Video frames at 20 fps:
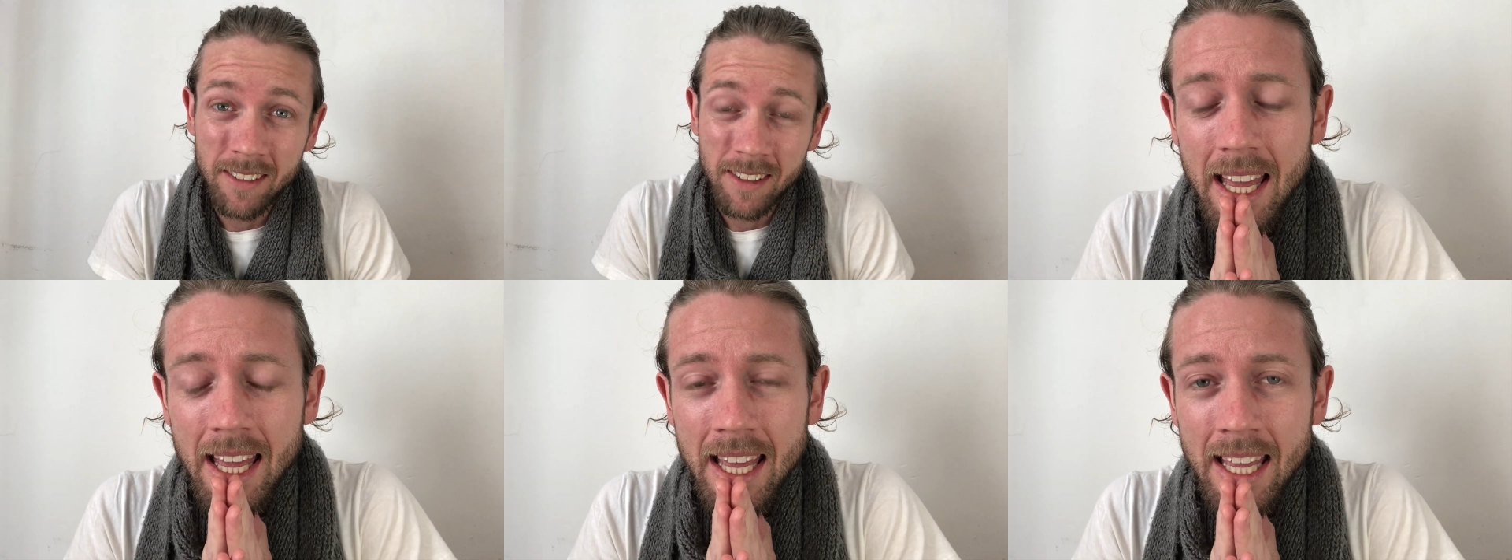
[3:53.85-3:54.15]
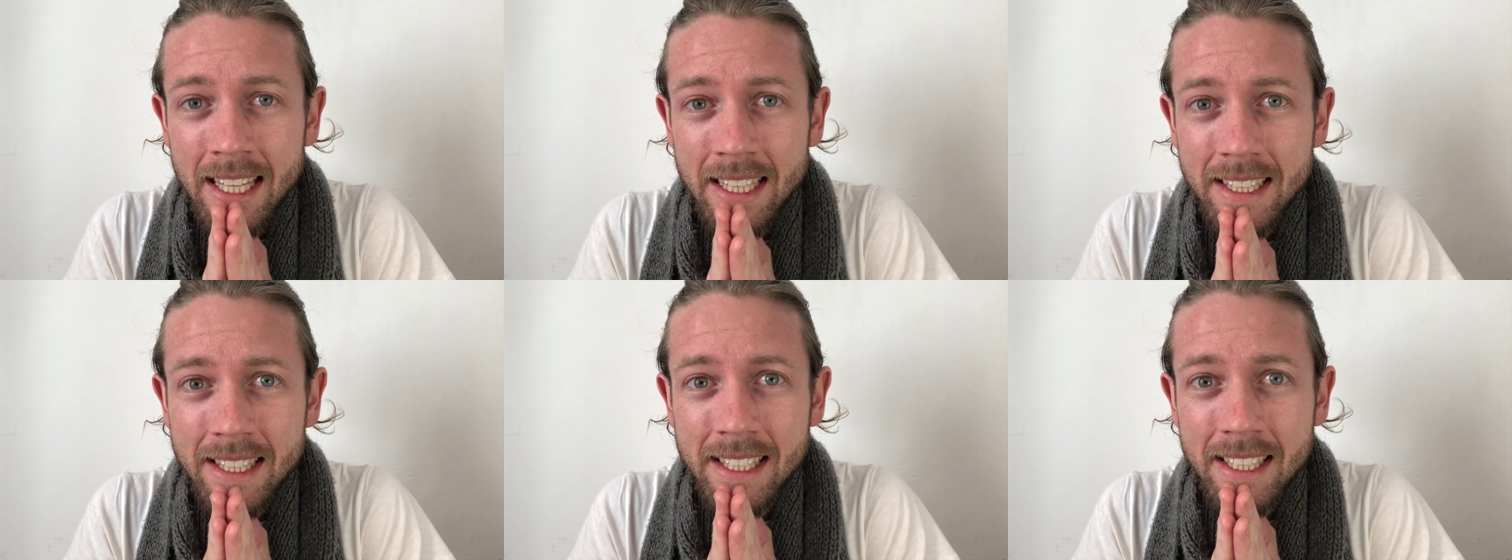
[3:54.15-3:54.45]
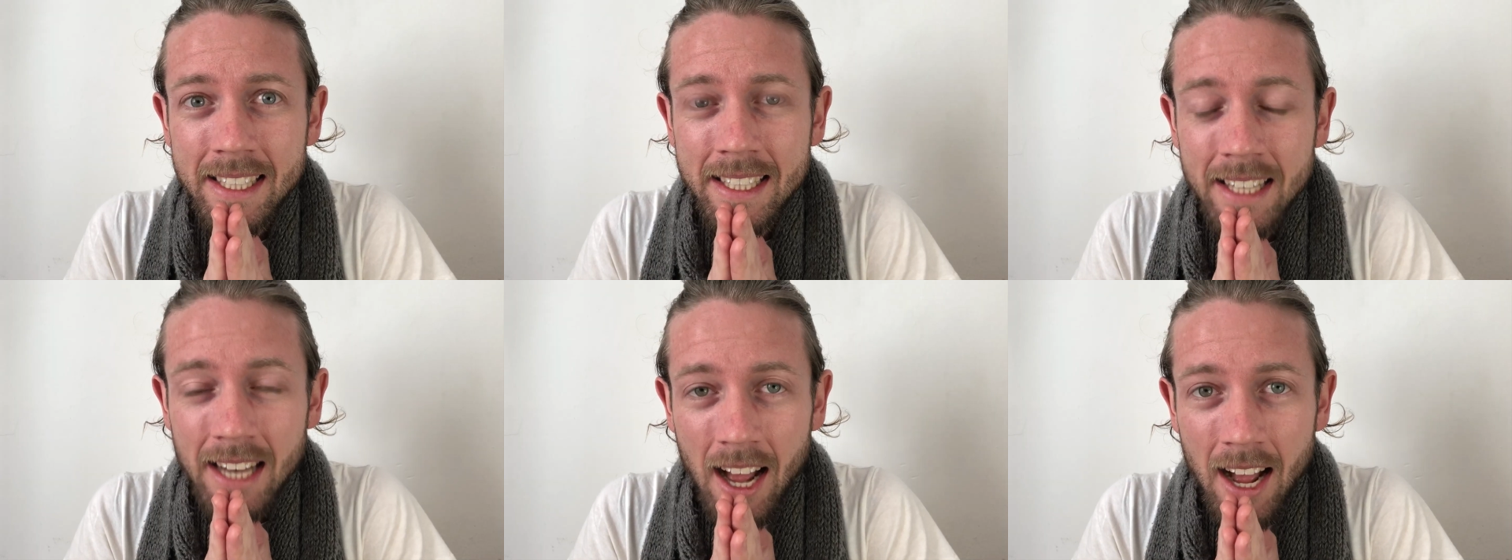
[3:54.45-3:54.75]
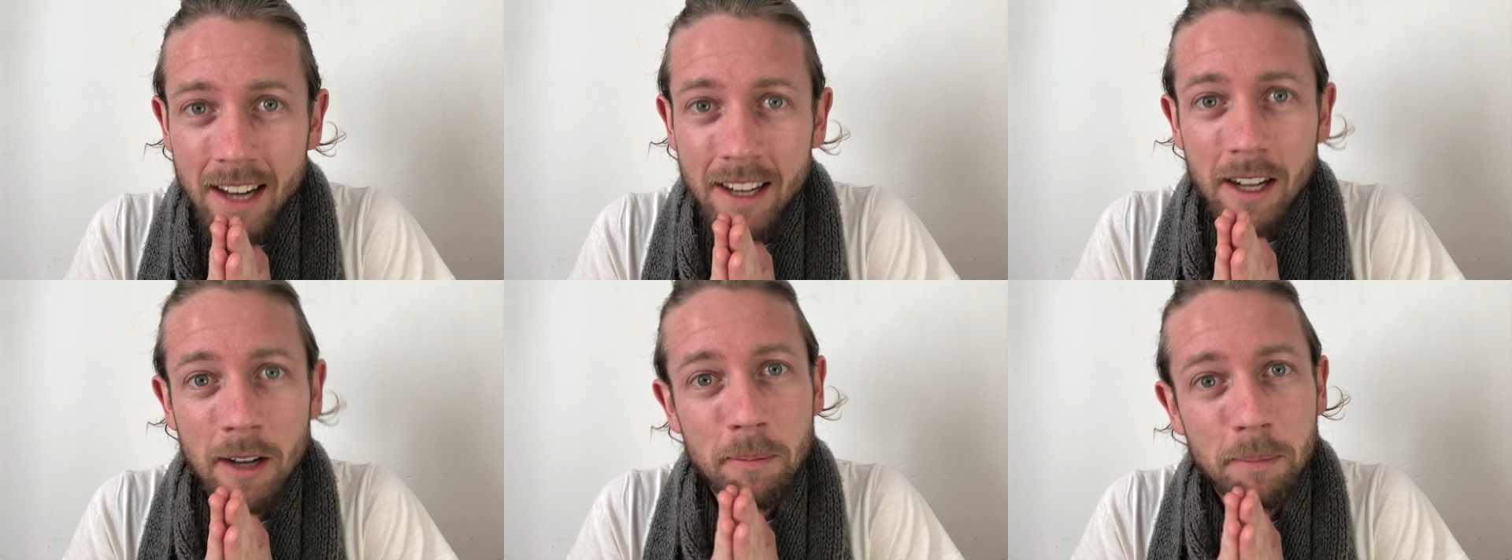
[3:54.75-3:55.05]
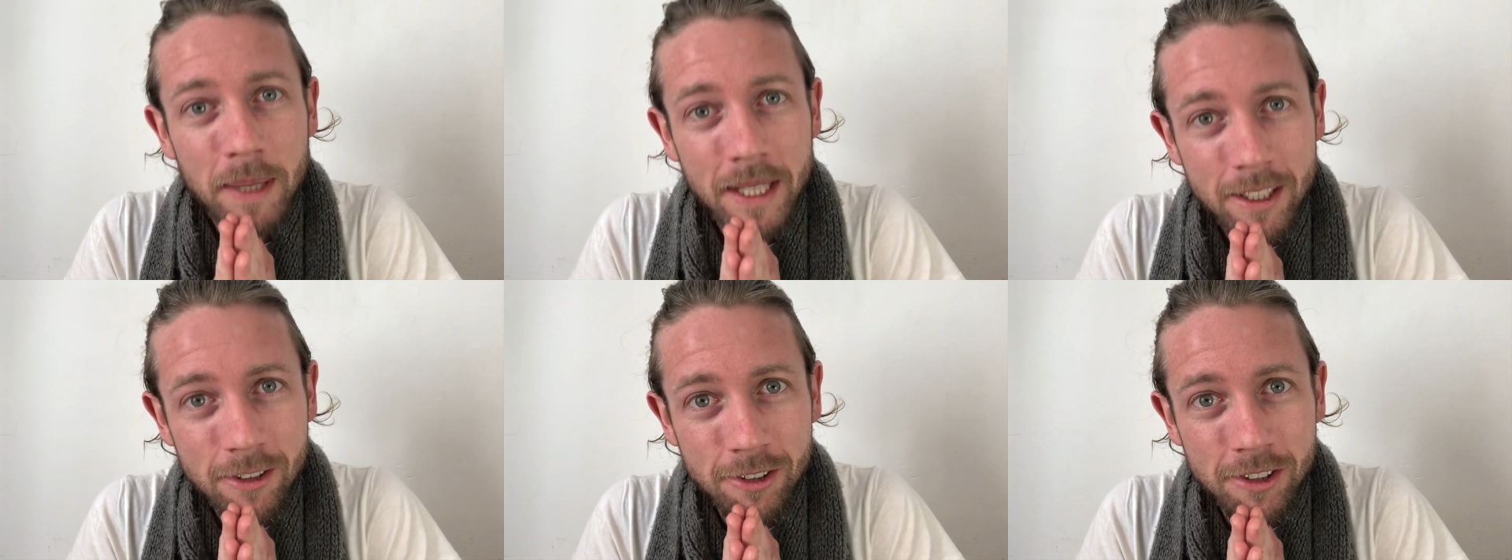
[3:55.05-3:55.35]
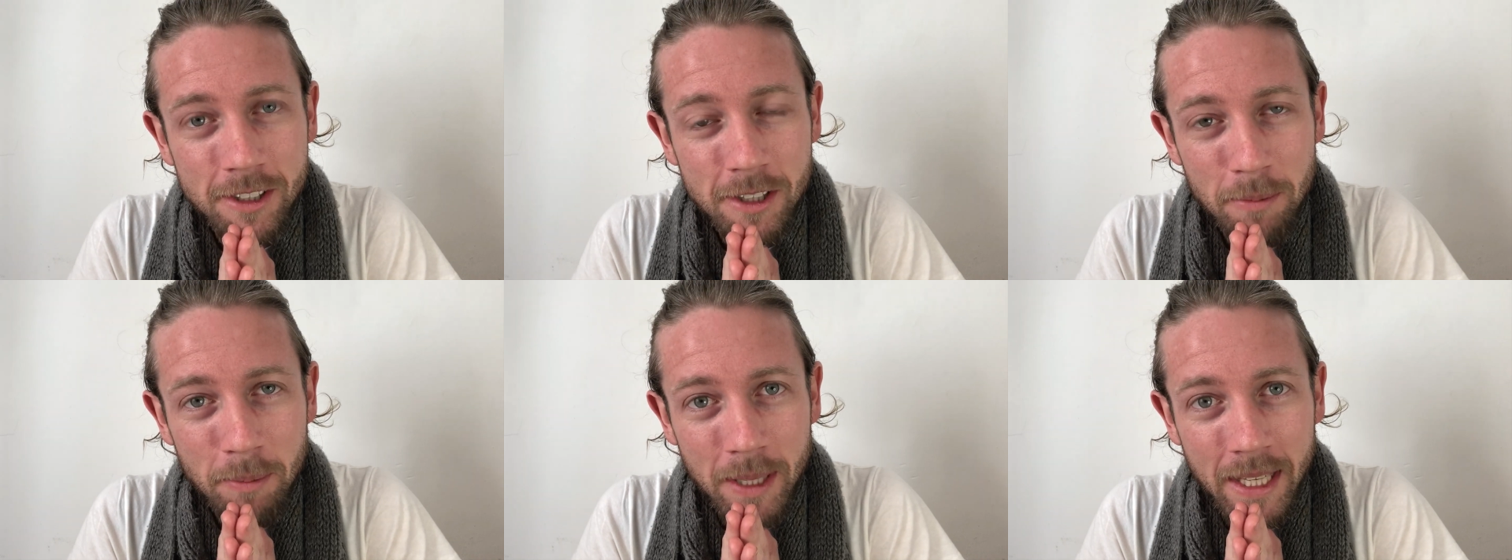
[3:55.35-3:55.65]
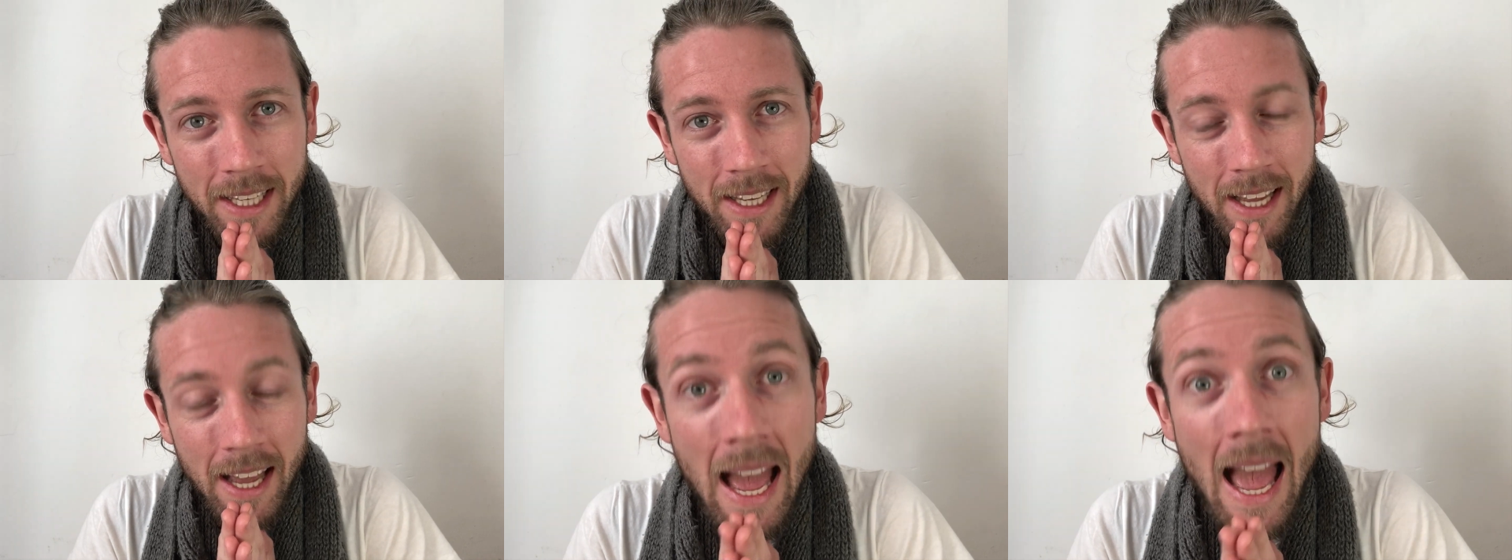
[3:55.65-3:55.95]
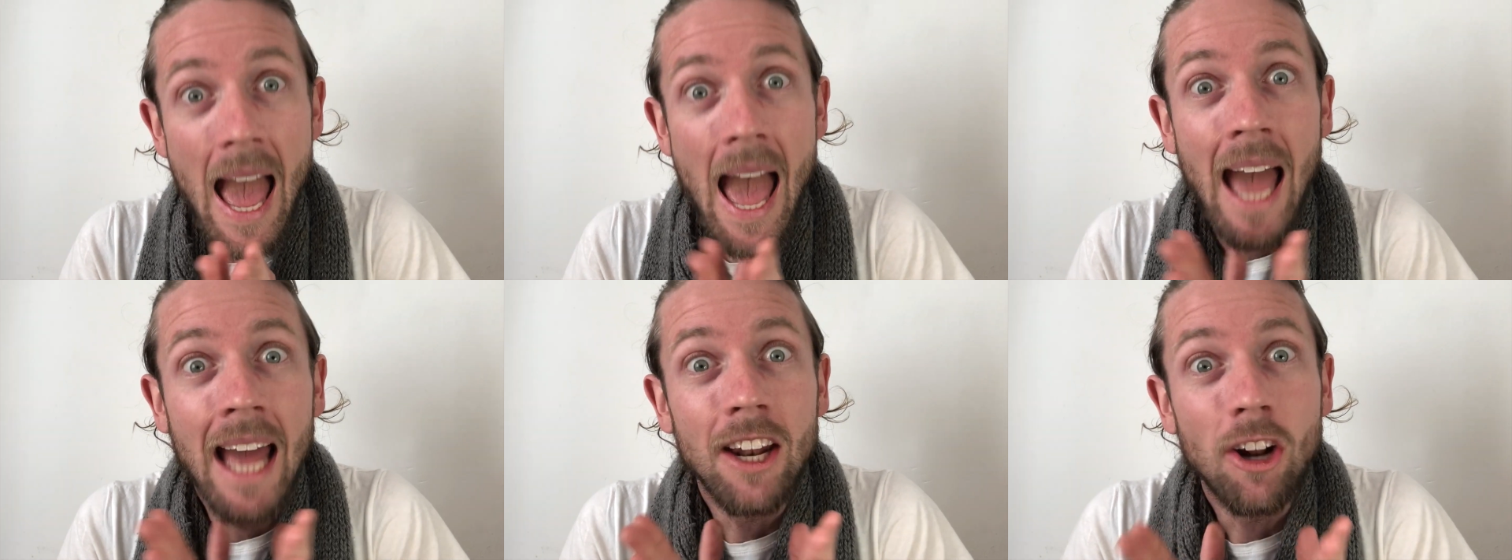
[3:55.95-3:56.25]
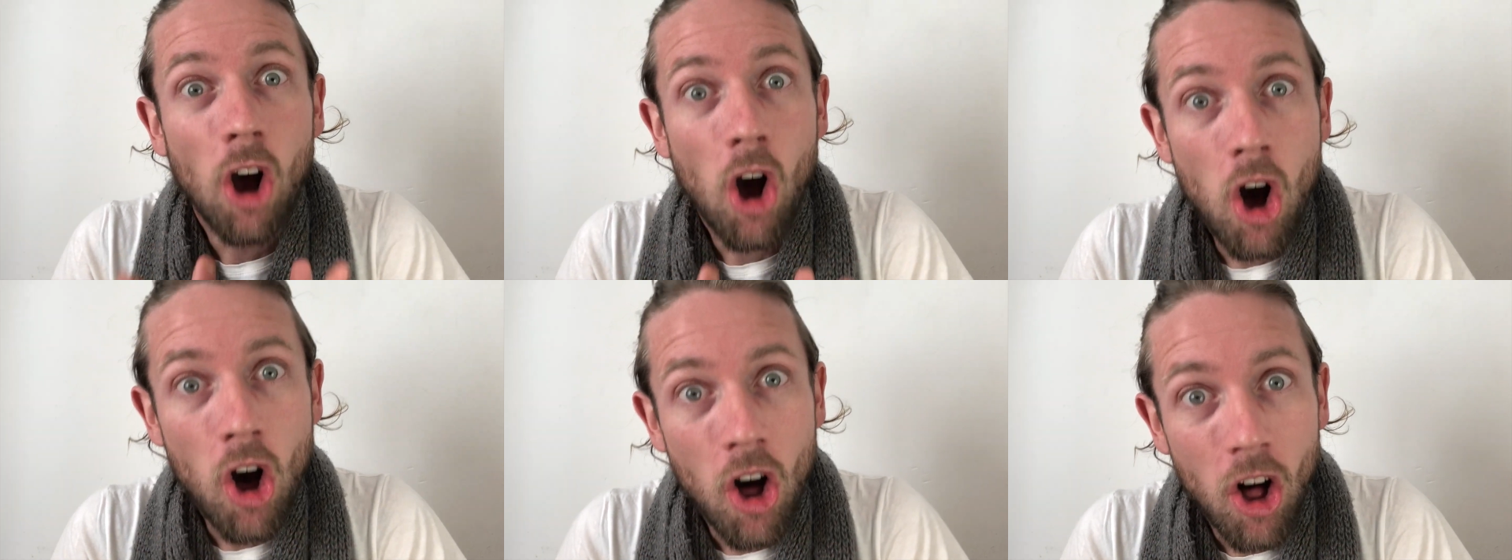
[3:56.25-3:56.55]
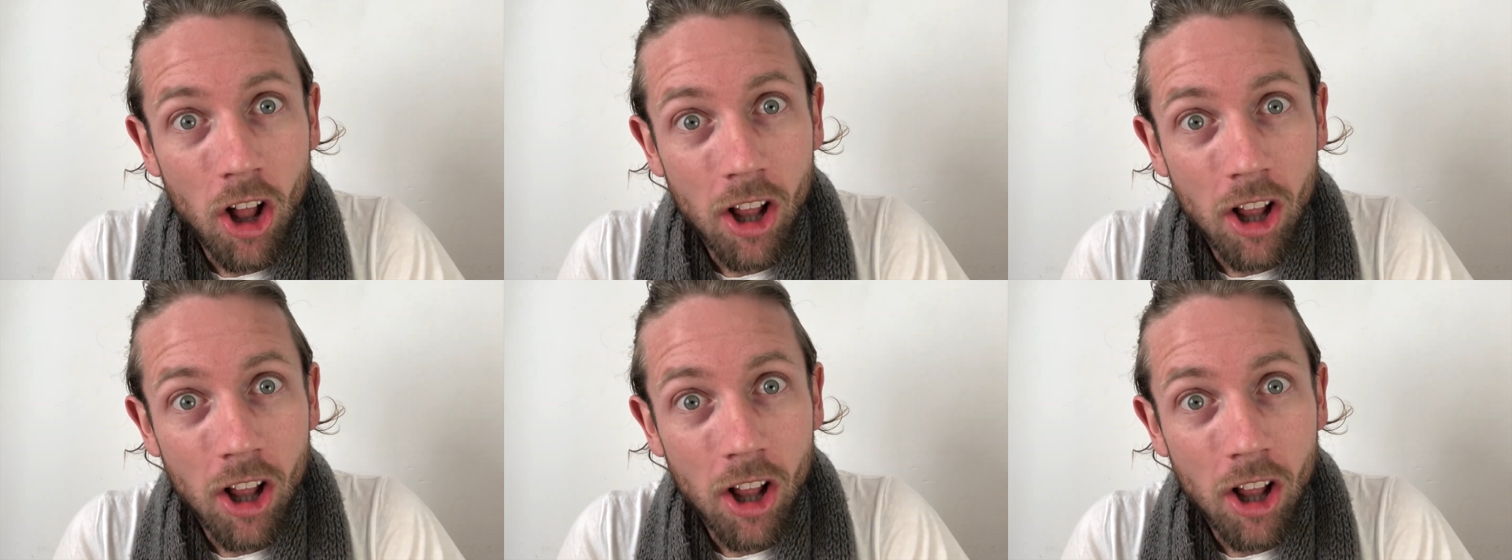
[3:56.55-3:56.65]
it did not appeal to me at all.